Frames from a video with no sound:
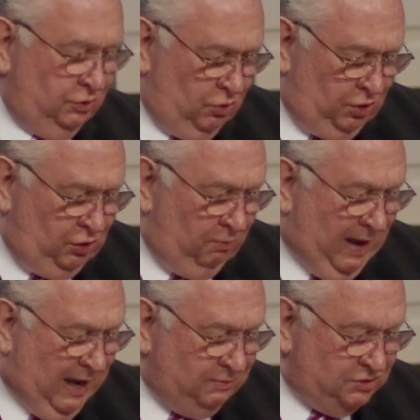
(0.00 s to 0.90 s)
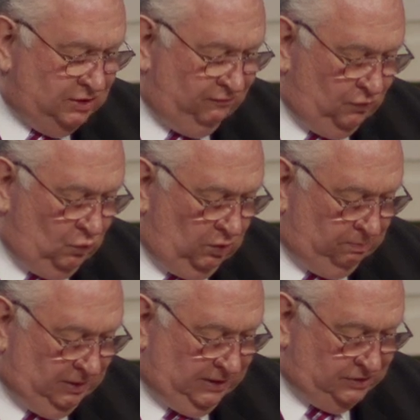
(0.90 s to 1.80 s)
Turn in your Bibles, if you
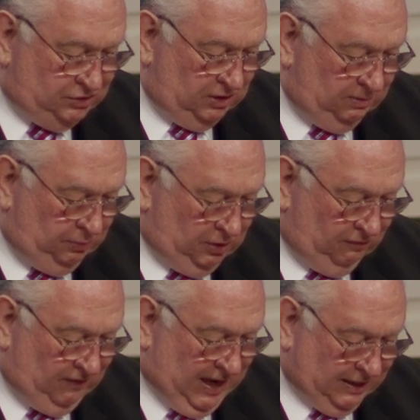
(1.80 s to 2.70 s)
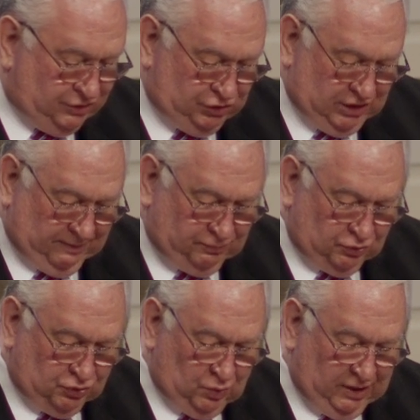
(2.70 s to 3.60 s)
would please, to the book of Acts,
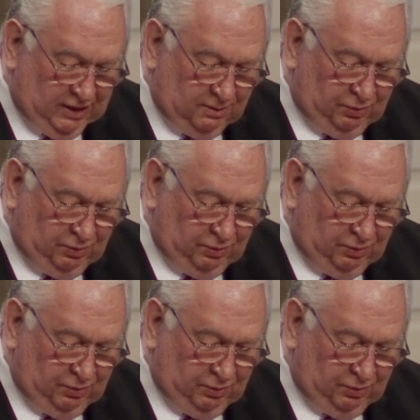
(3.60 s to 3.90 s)
chapter 20.